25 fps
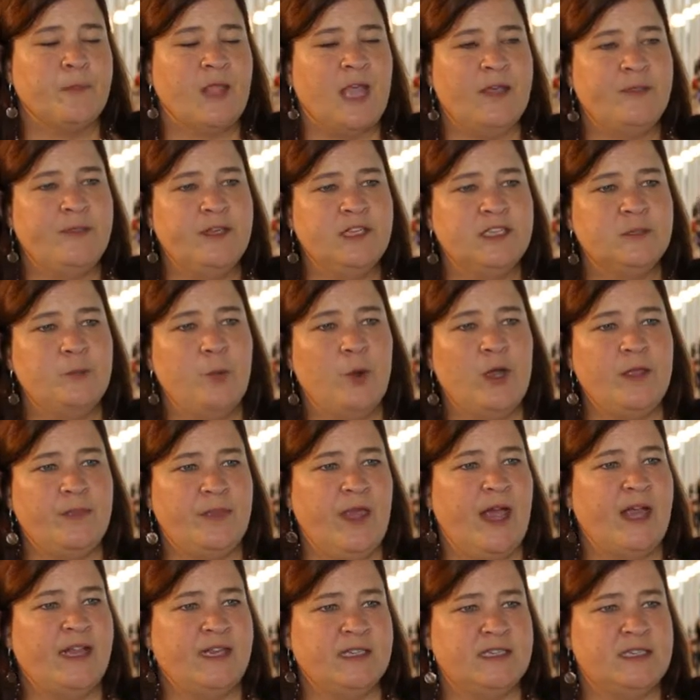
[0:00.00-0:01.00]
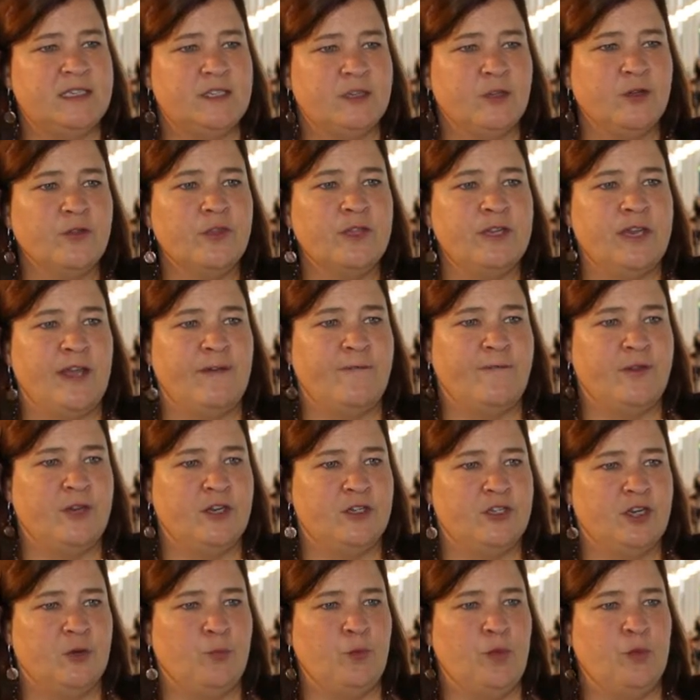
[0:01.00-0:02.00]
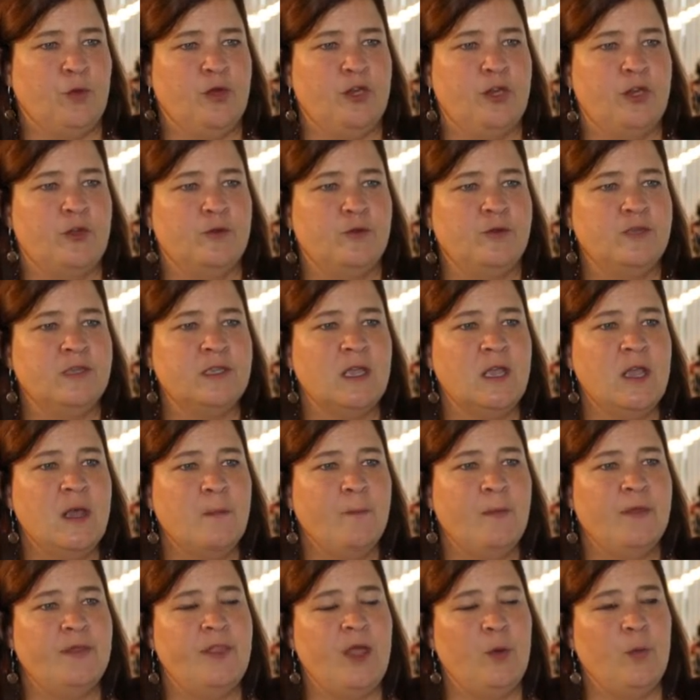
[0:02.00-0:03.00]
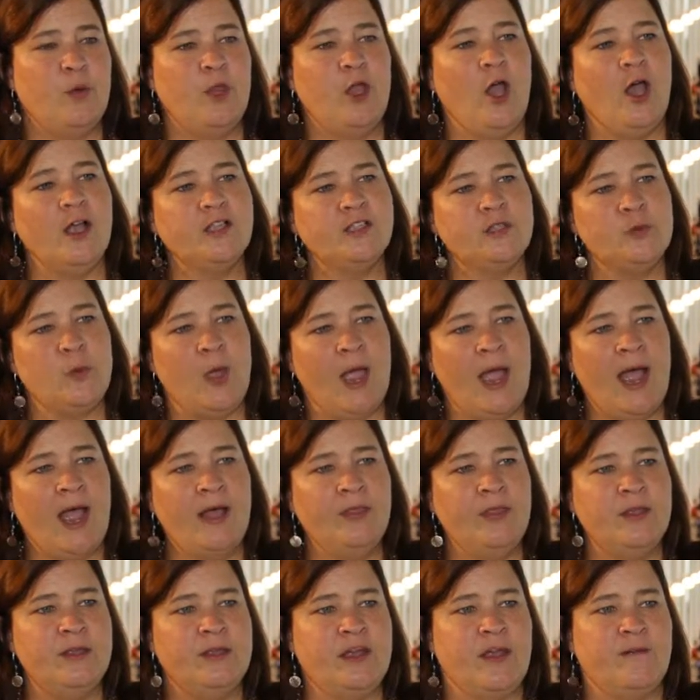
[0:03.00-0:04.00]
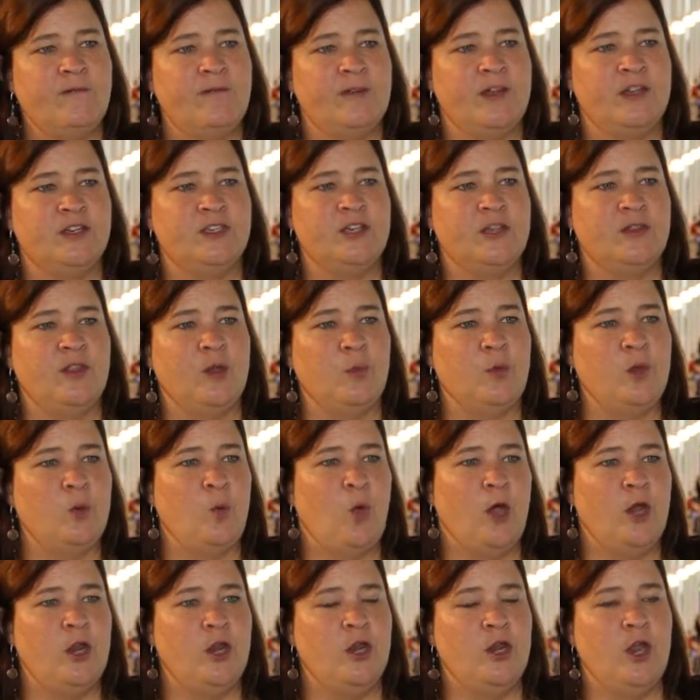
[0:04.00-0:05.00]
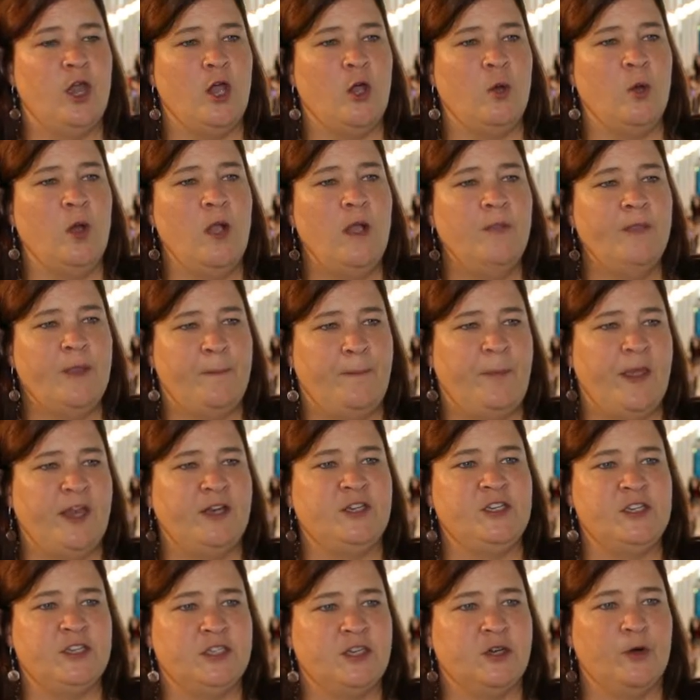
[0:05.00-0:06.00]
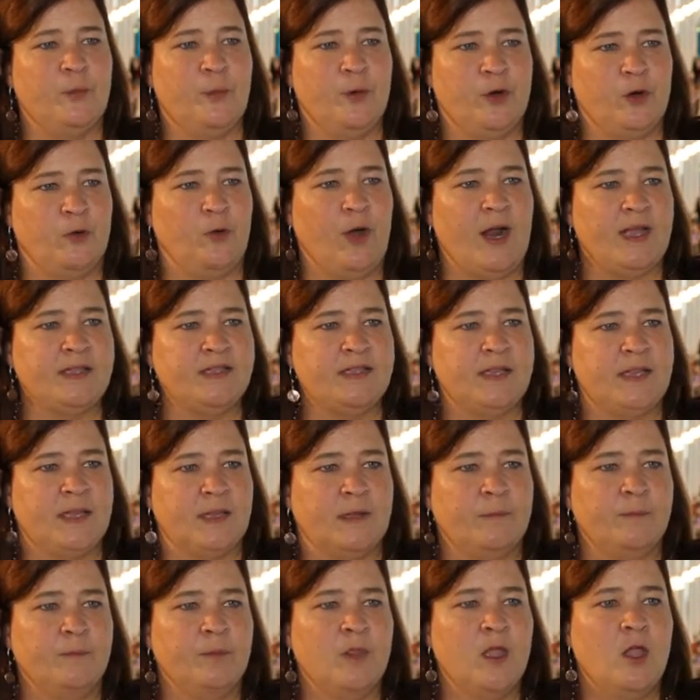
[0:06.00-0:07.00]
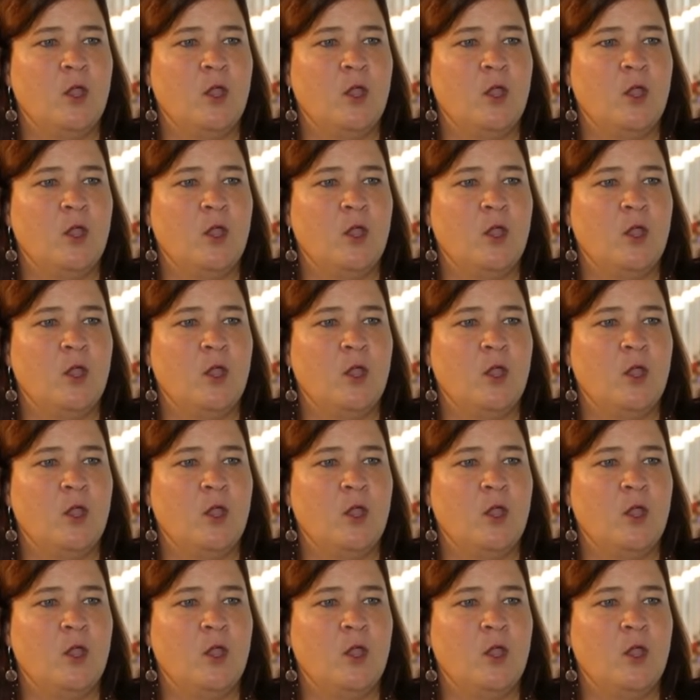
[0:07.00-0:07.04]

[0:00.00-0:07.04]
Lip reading: At this point, that is still the definition we would use, but then we also add the definition that we want to know that patients are progressing.